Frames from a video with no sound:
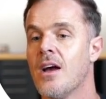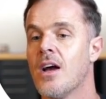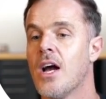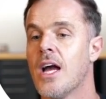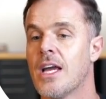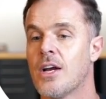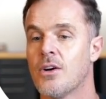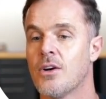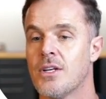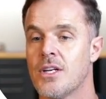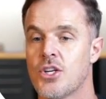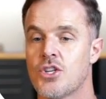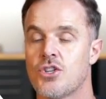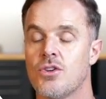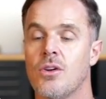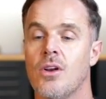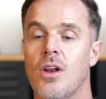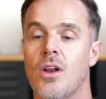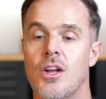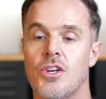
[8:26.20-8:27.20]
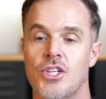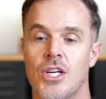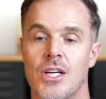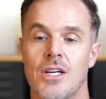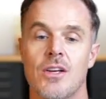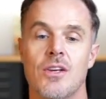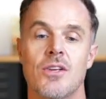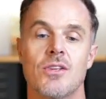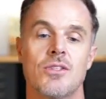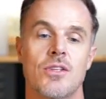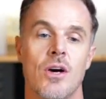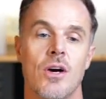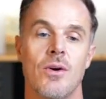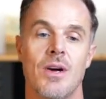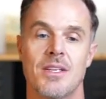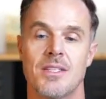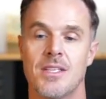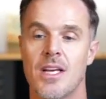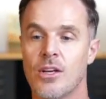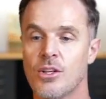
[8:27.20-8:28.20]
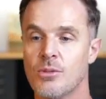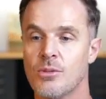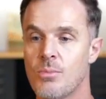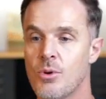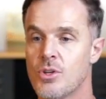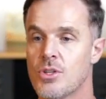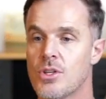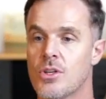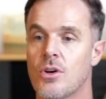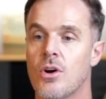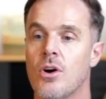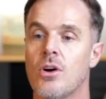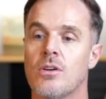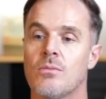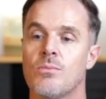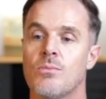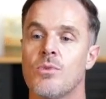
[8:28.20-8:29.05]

a conditional logic. So a salesperson can't